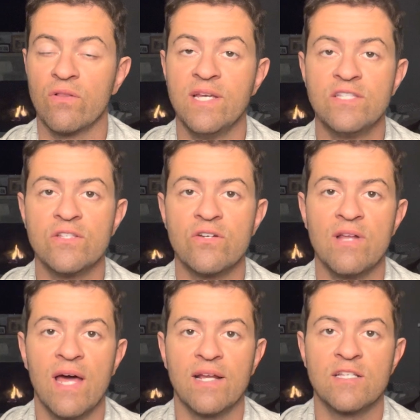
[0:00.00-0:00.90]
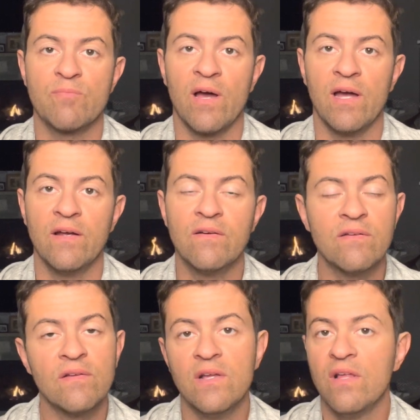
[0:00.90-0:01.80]
leases are not
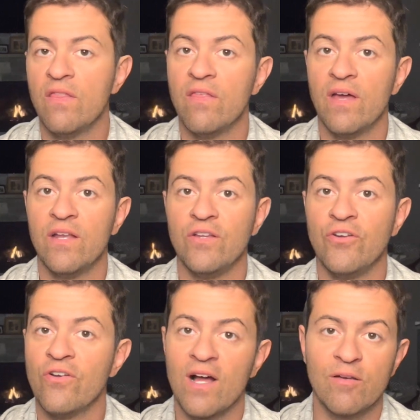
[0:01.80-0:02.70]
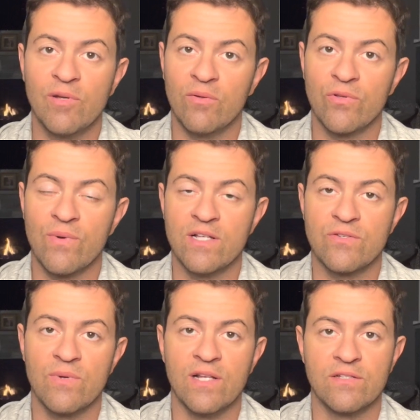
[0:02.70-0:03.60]
expired, then you're not going to be able to raise
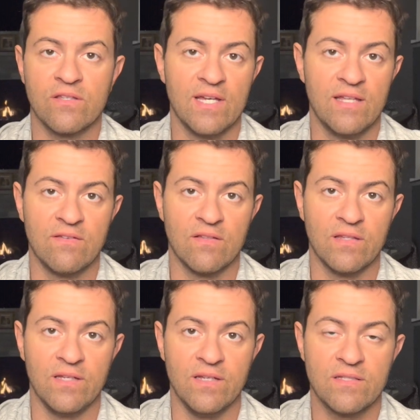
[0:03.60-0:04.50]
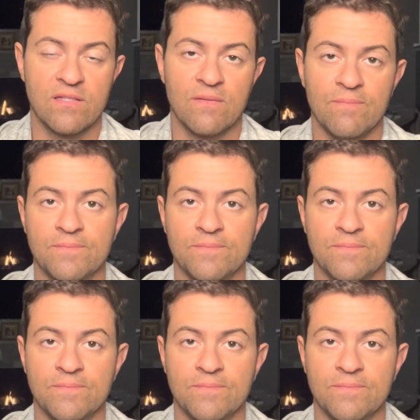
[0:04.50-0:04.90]
the rent until the end of the lease.